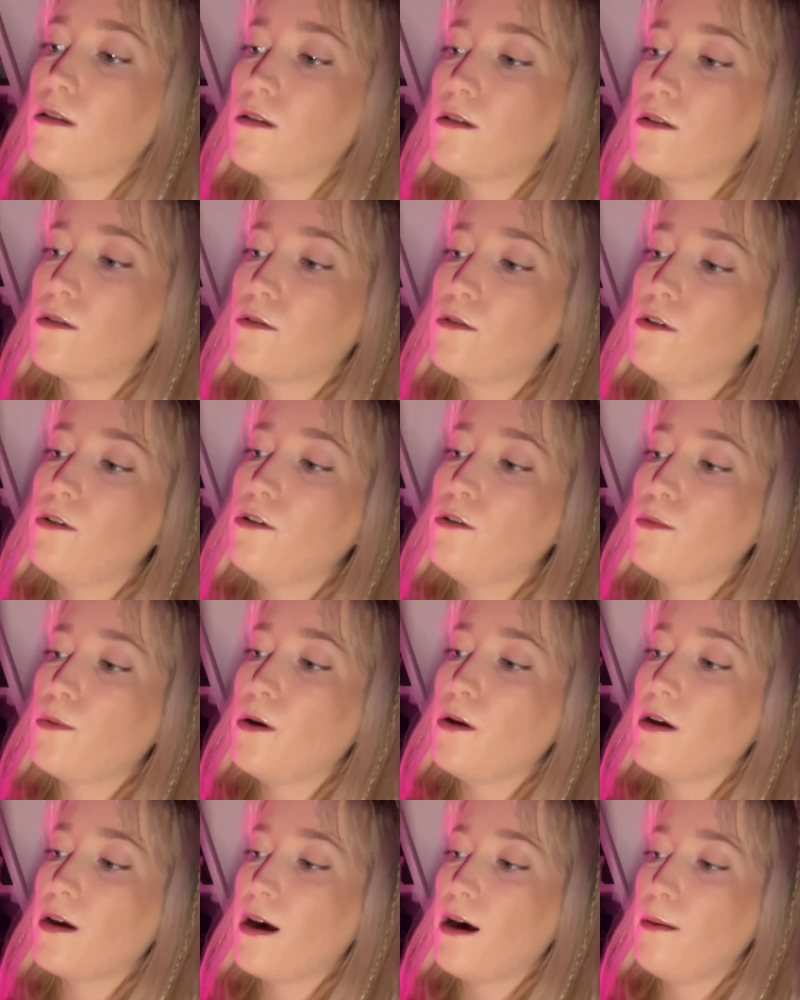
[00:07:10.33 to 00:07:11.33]
Scrooge
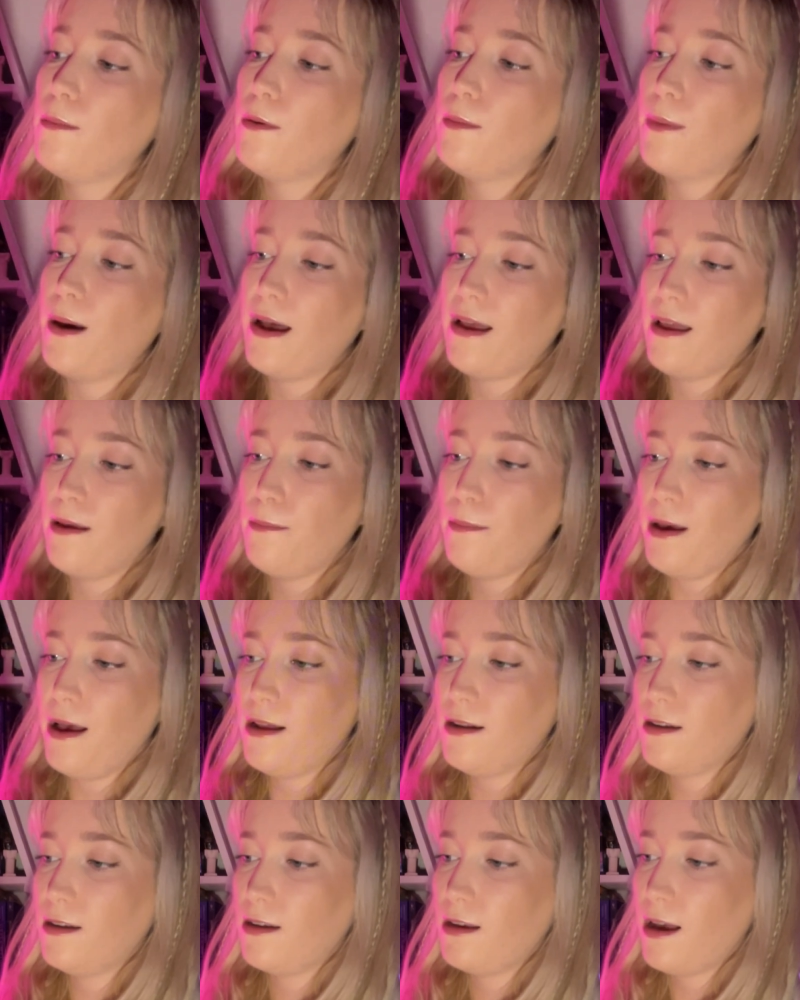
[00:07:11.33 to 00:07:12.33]
woke up back in
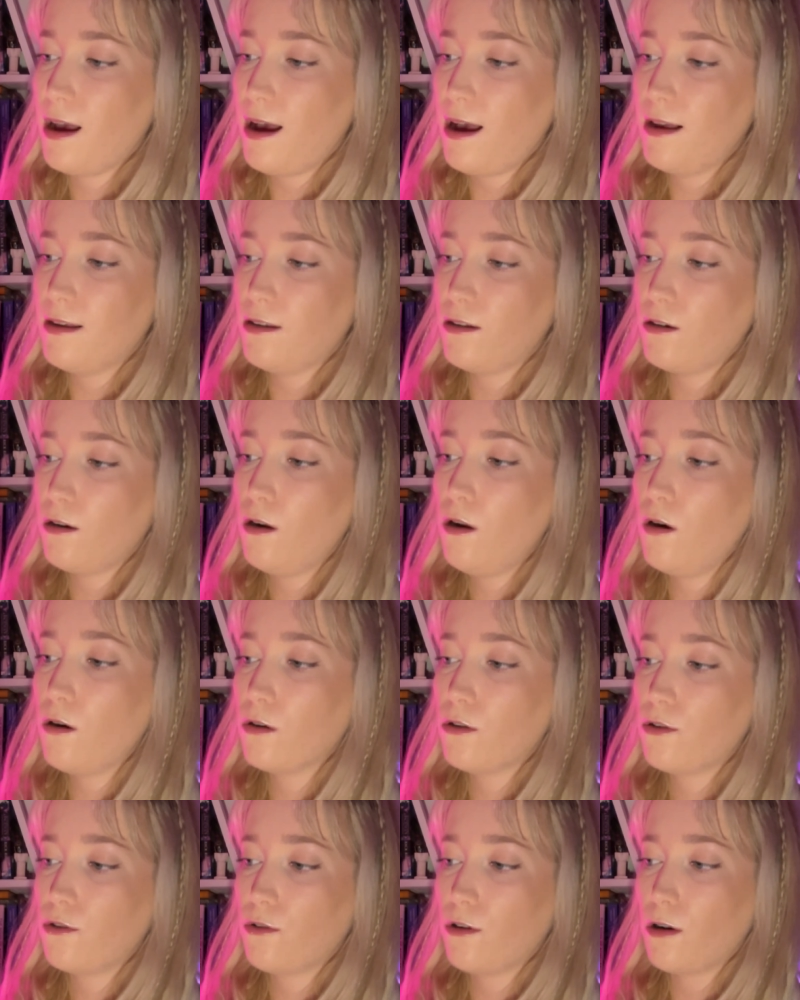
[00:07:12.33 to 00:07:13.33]
bed as a
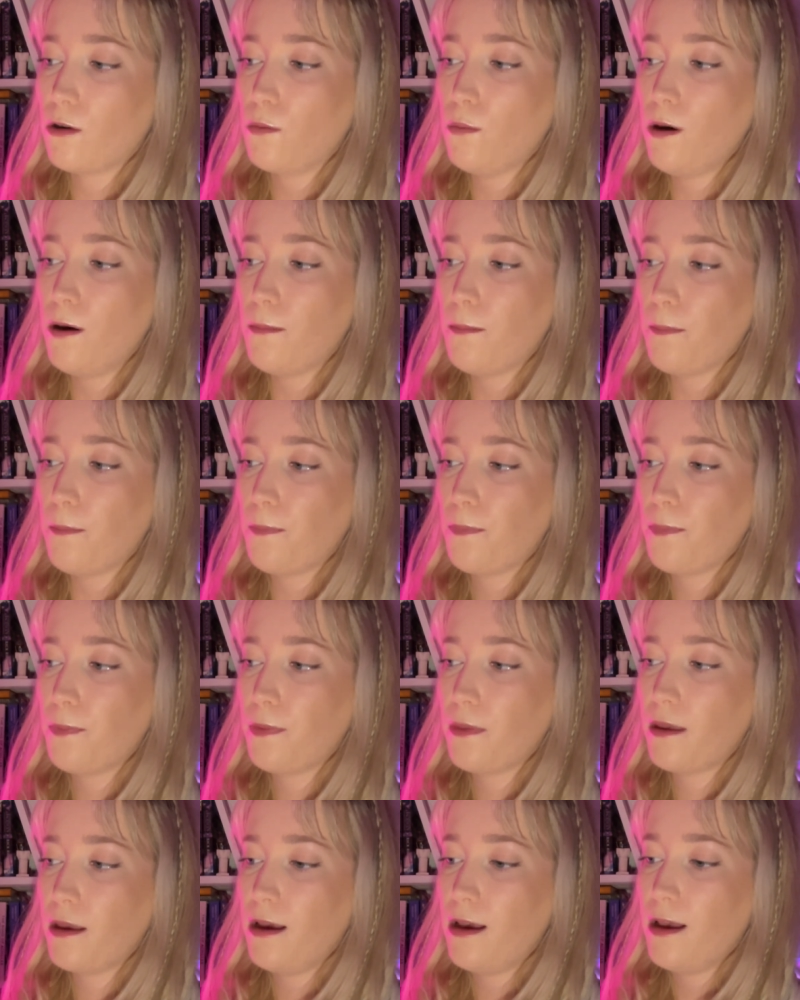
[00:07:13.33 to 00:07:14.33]
clock struck 1.
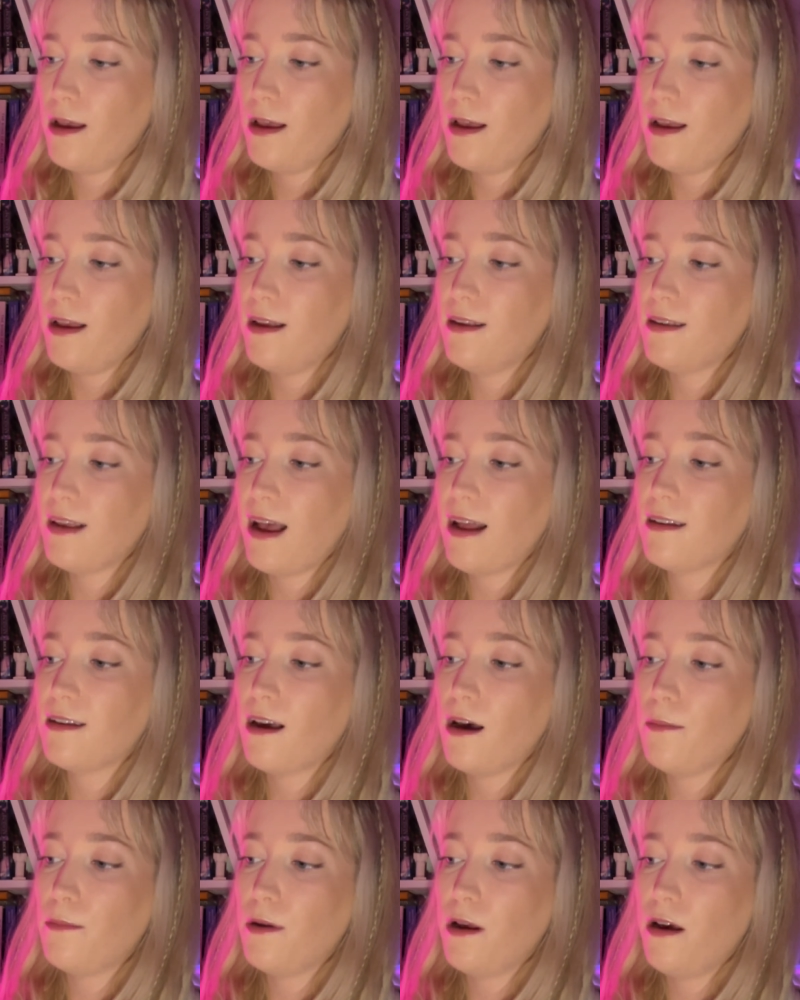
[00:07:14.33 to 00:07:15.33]
He sat
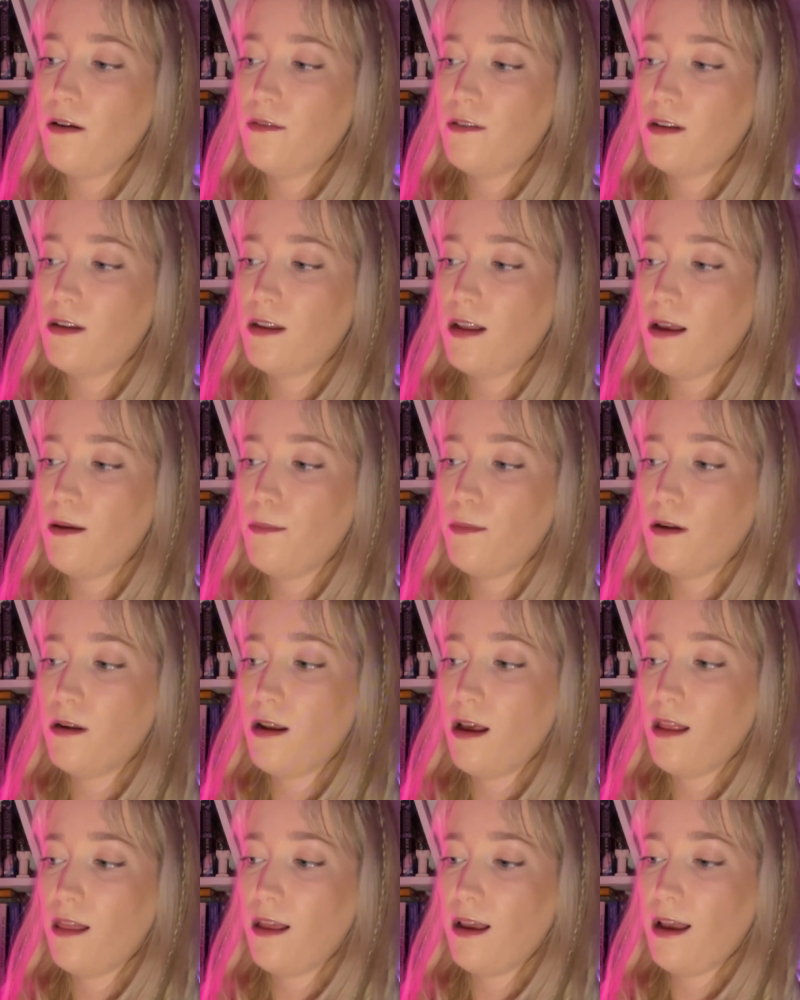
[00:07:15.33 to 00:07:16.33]
up nervously, but
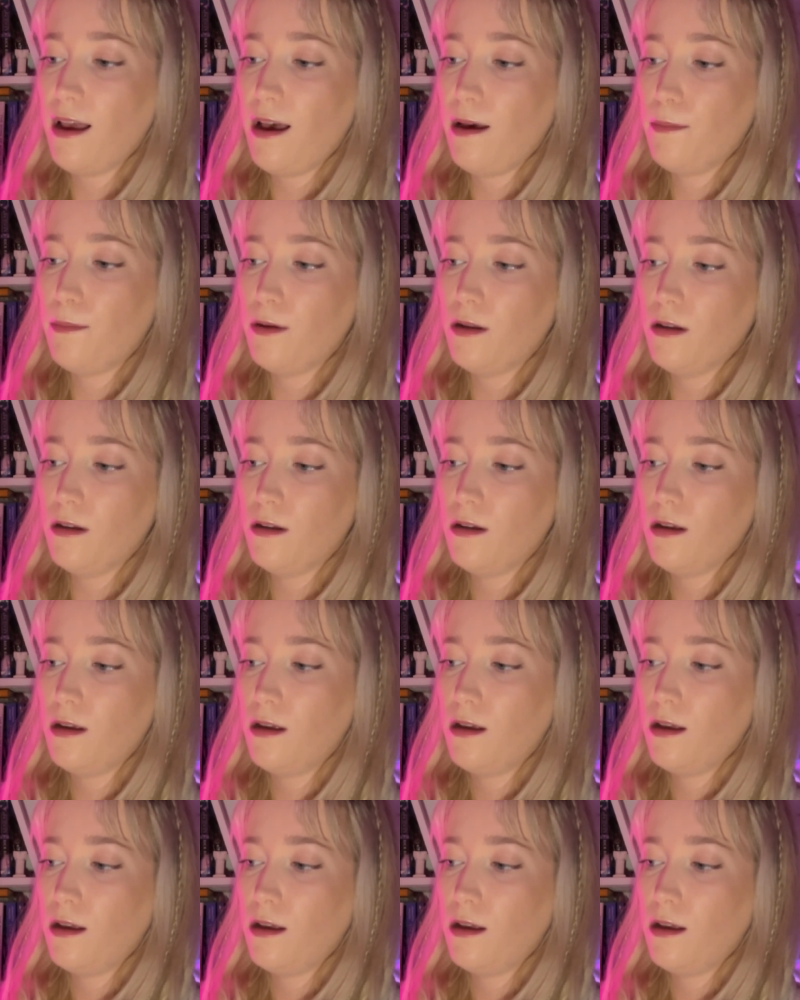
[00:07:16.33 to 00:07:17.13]
nothing happened.